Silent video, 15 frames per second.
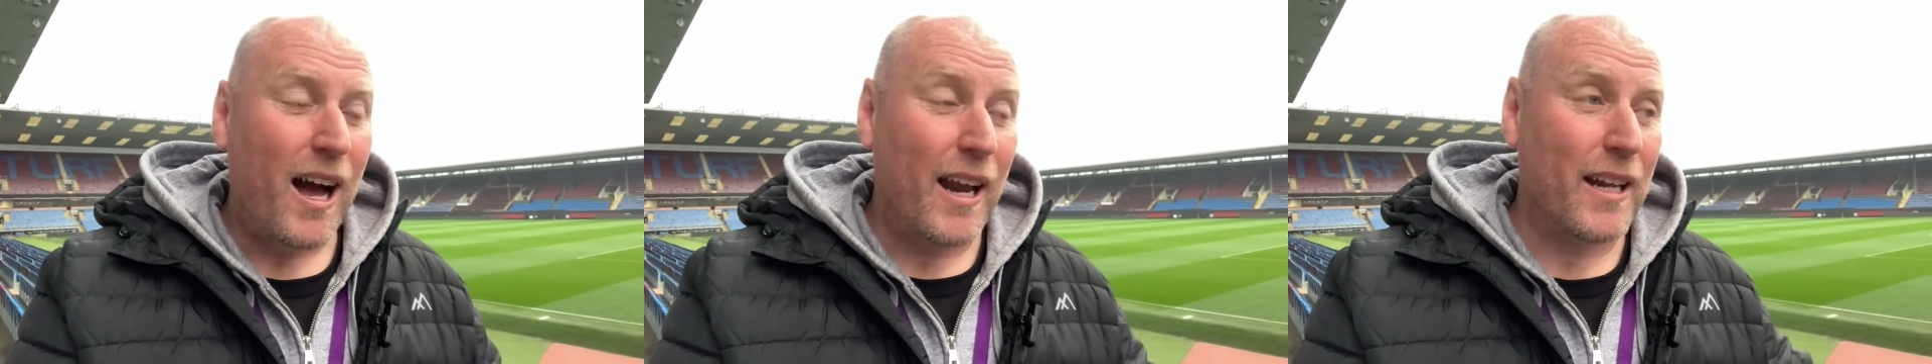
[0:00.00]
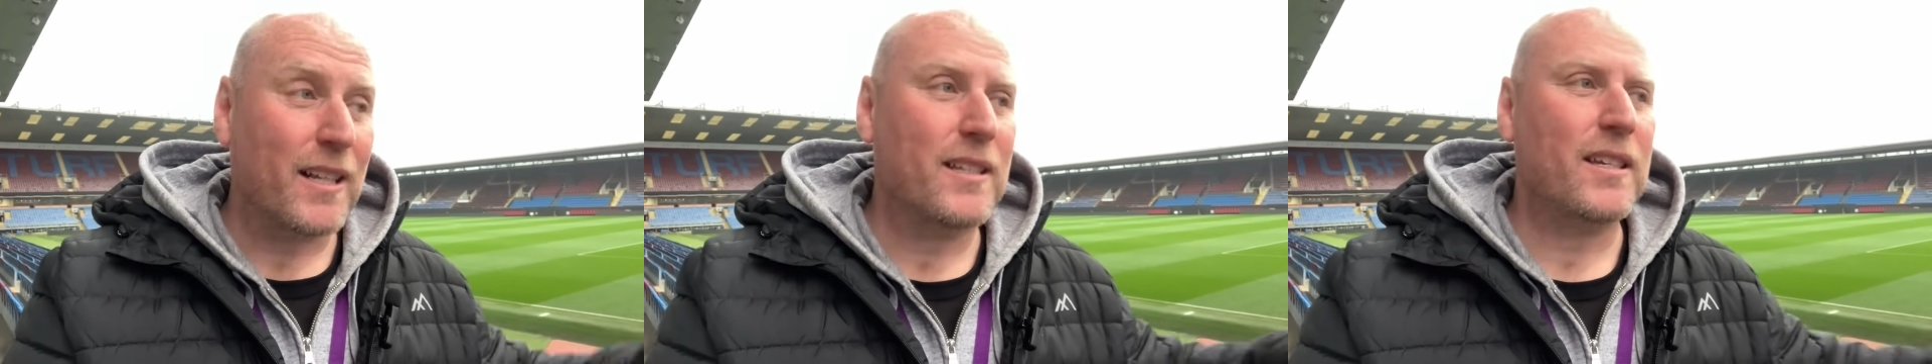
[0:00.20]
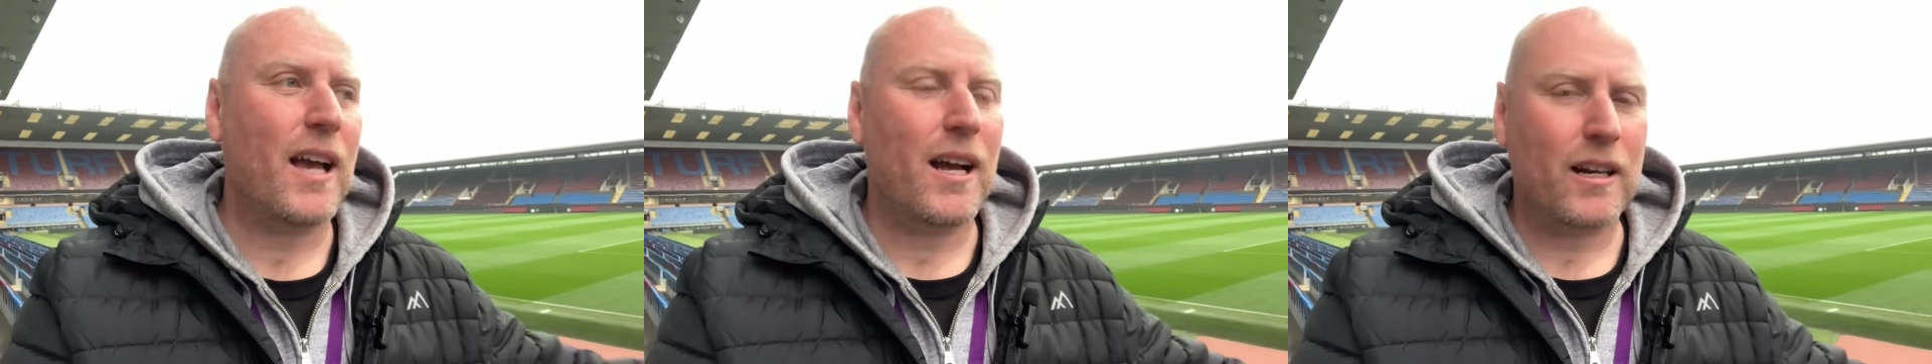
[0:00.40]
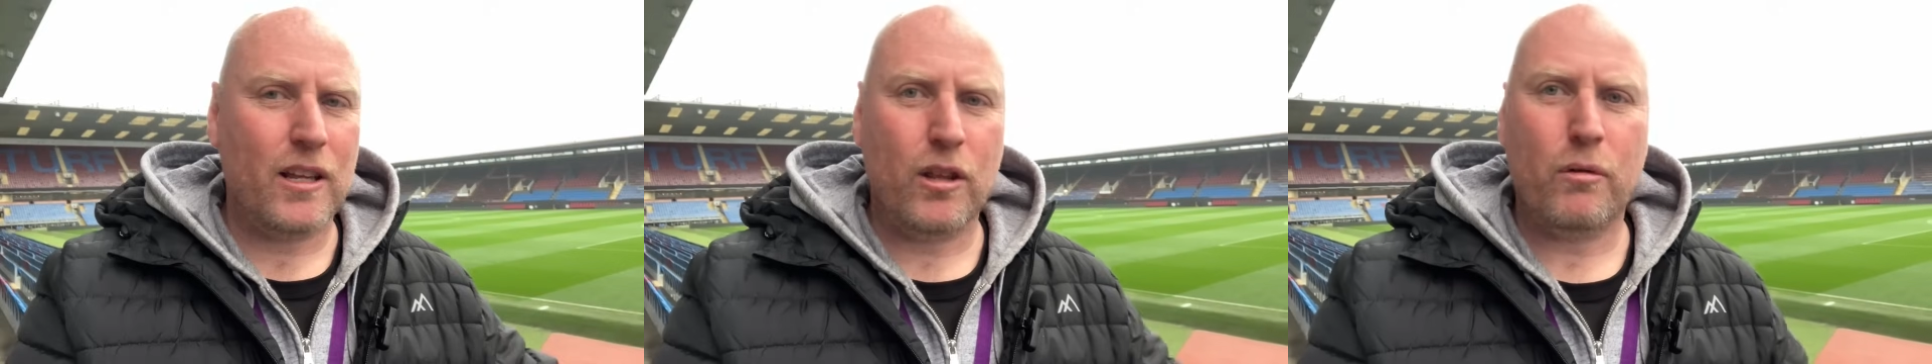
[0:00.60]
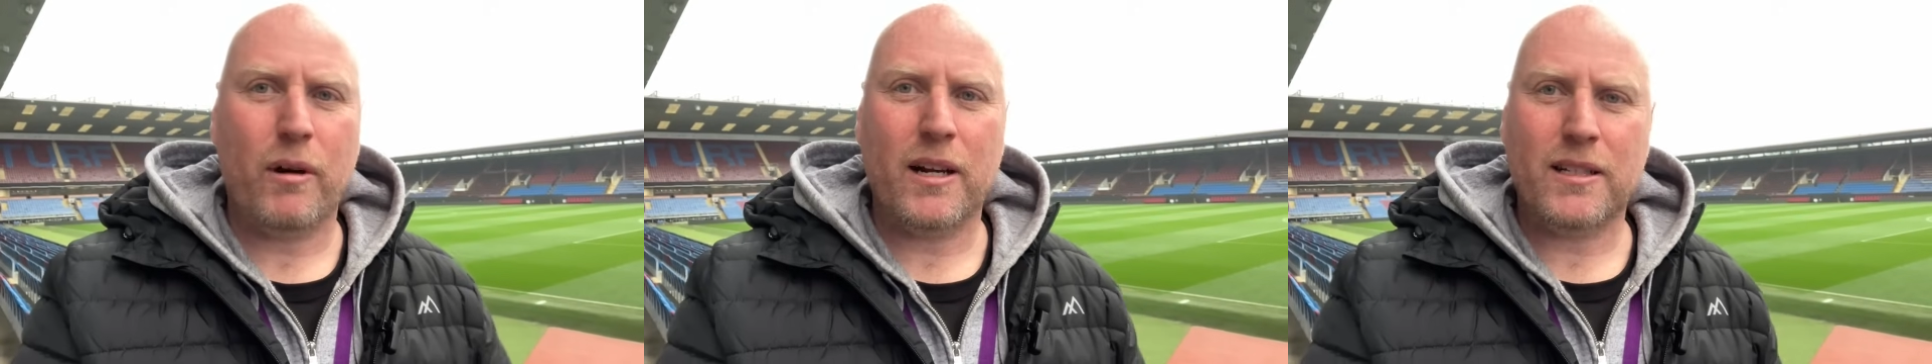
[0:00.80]
at
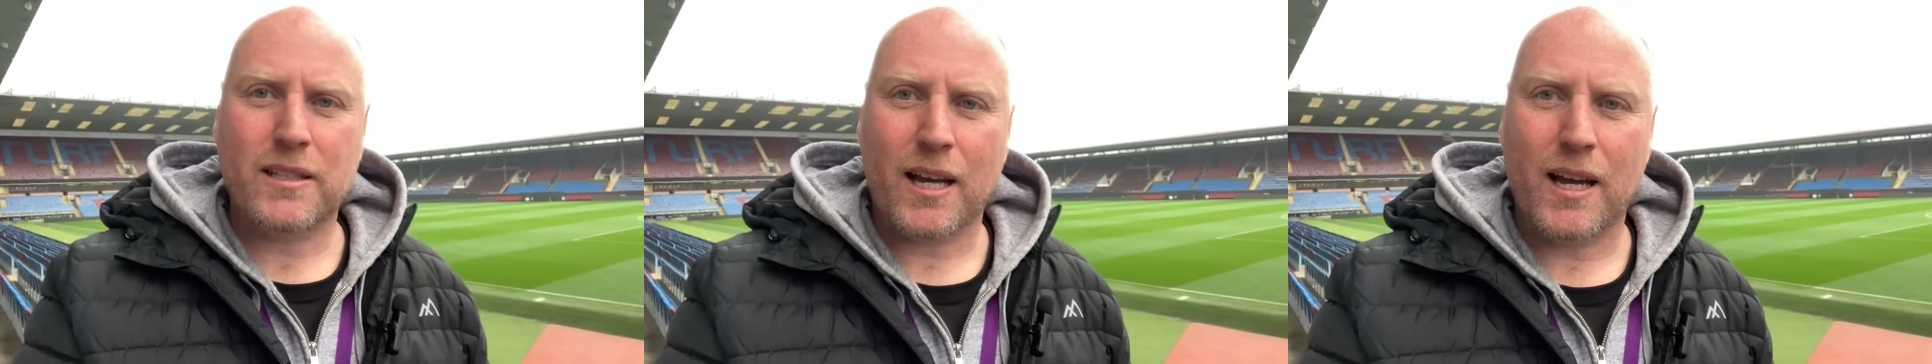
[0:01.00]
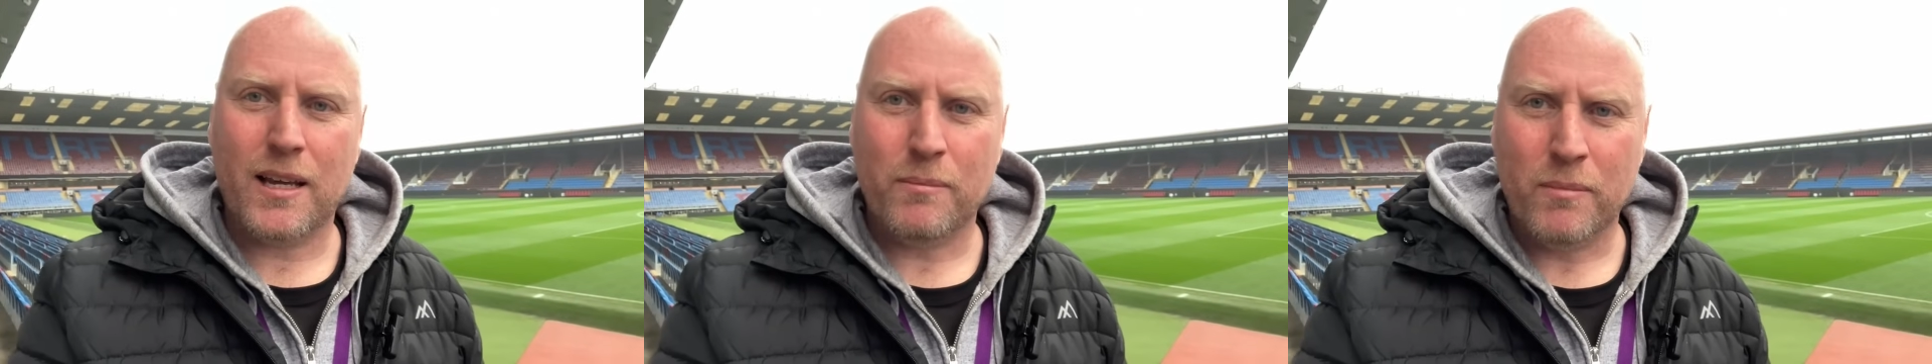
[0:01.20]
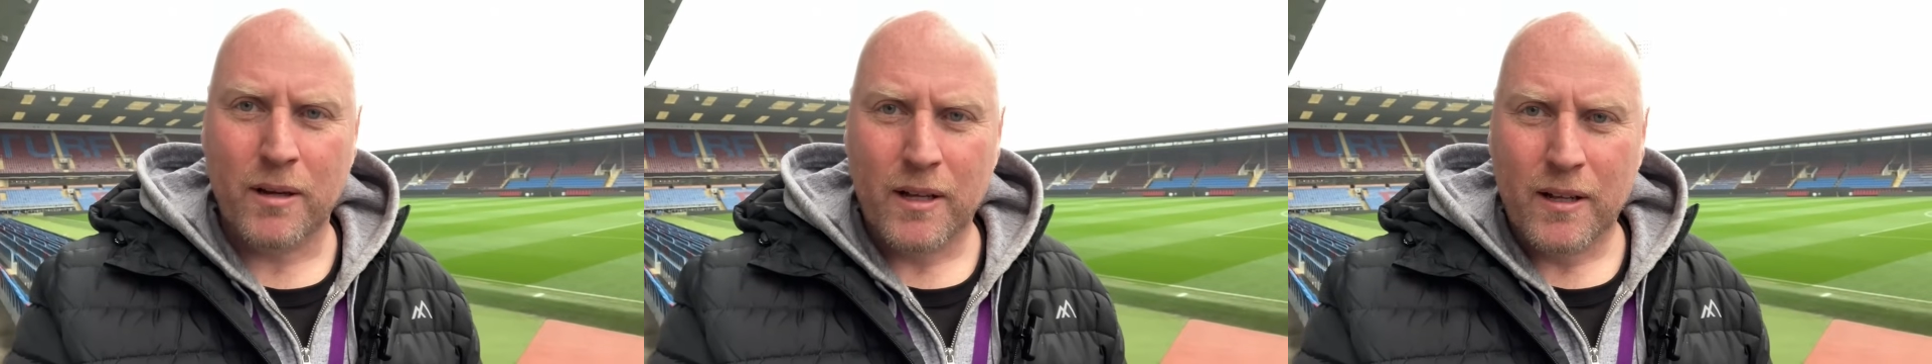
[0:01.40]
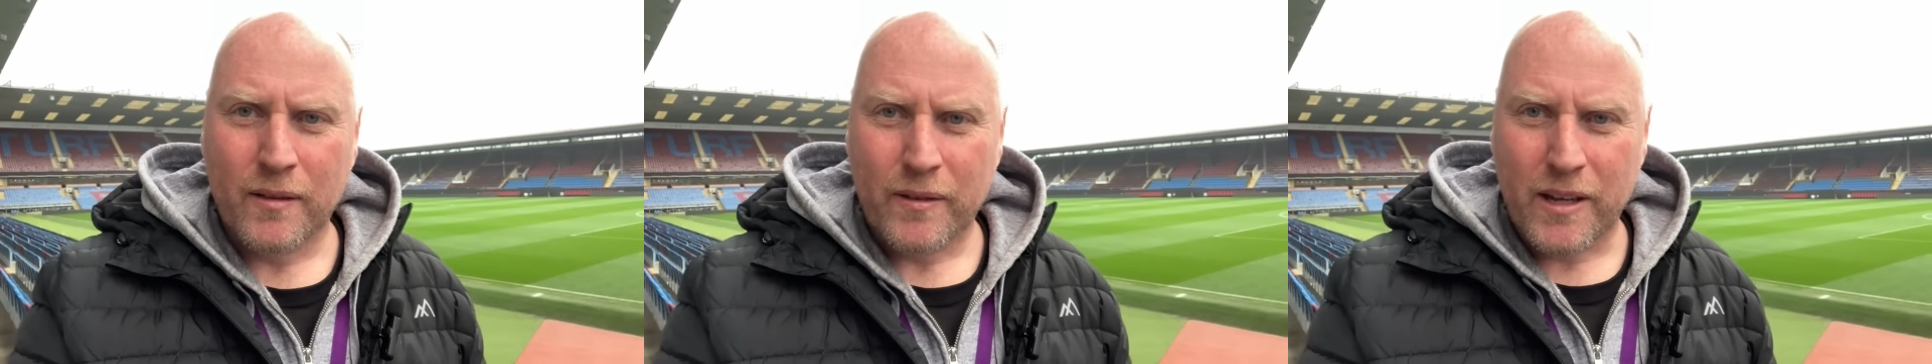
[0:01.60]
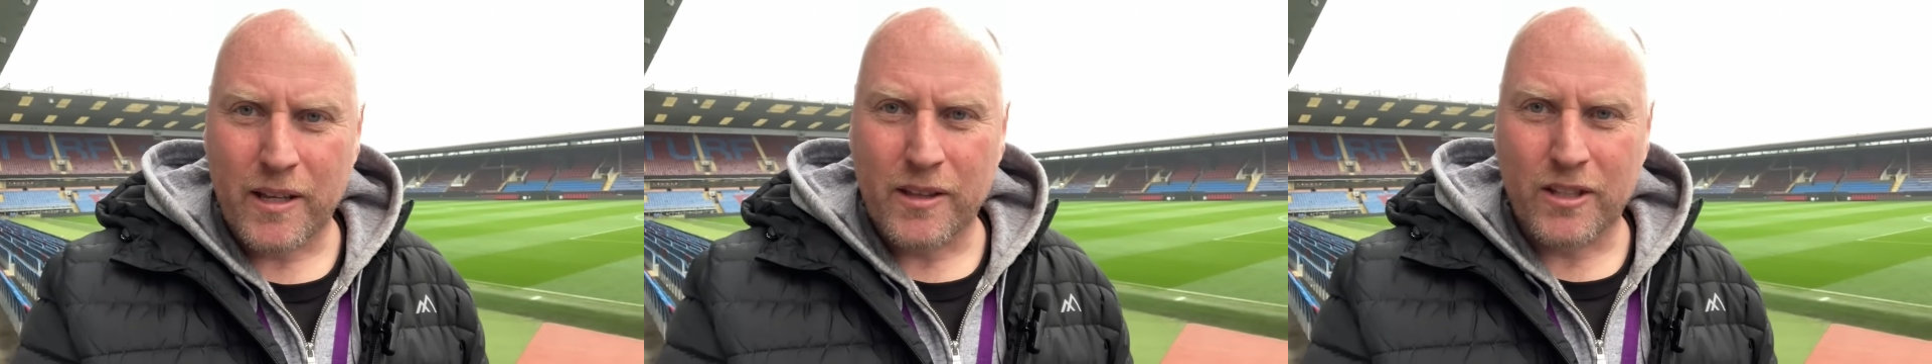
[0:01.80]
exactly the right time
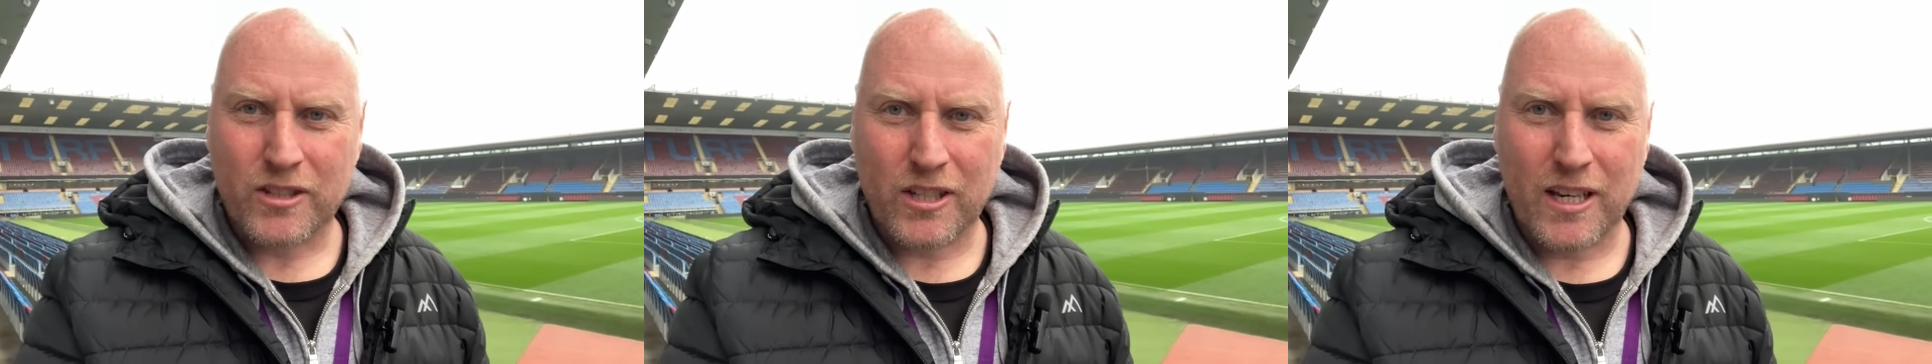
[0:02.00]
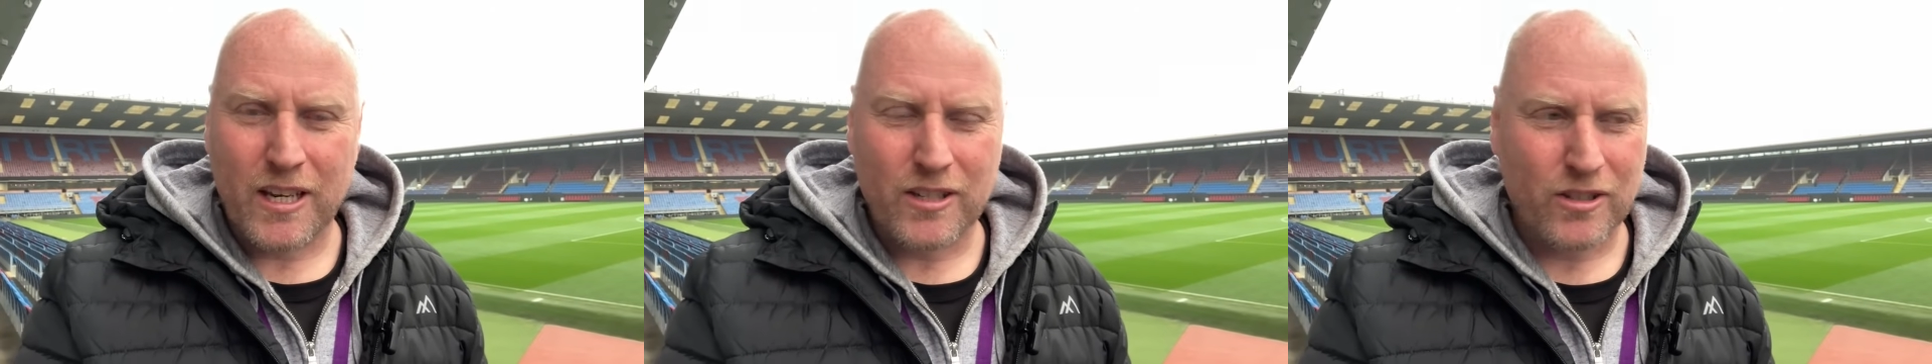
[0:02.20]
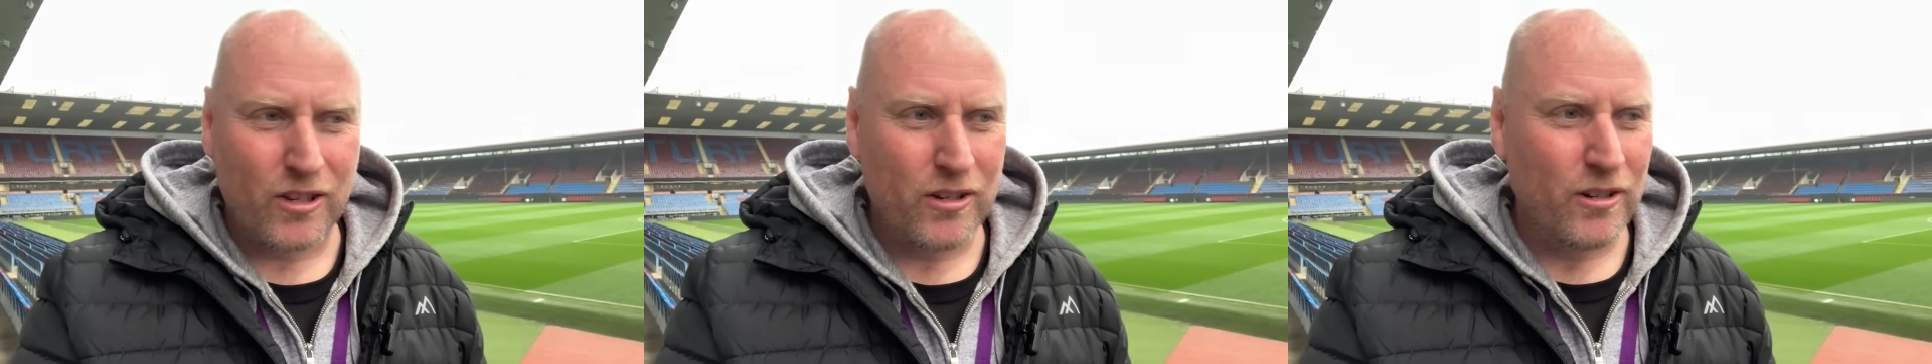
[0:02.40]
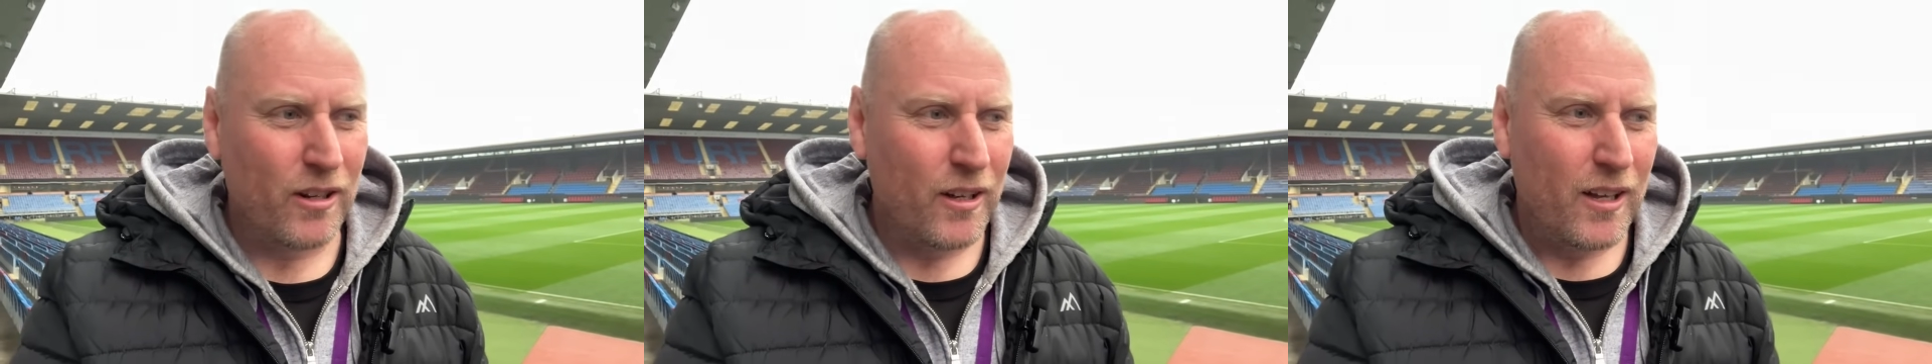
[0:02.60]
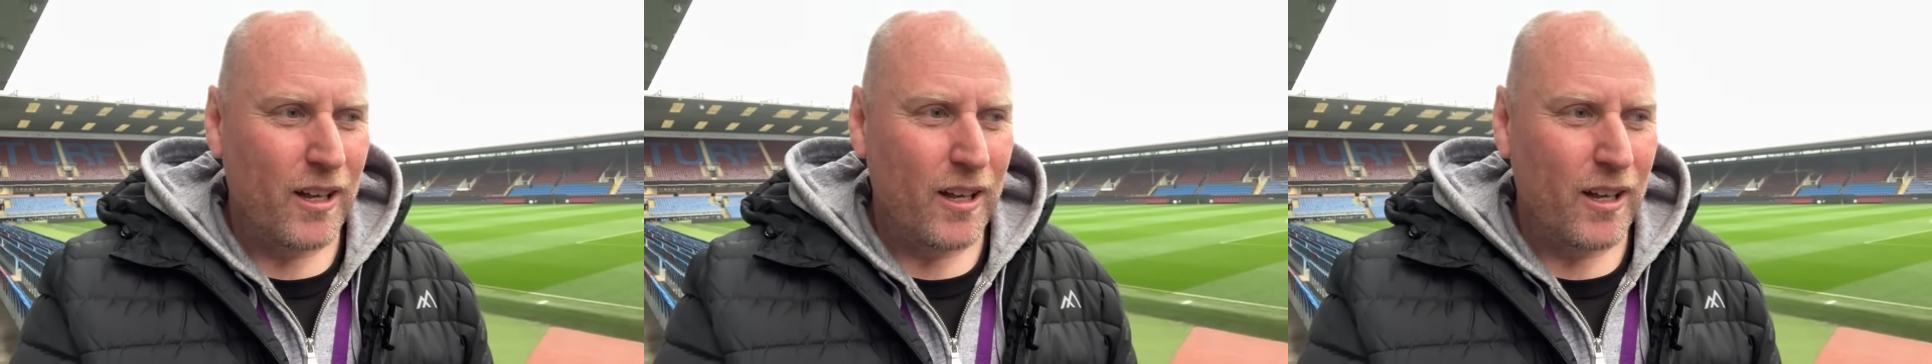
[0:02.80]
in the season.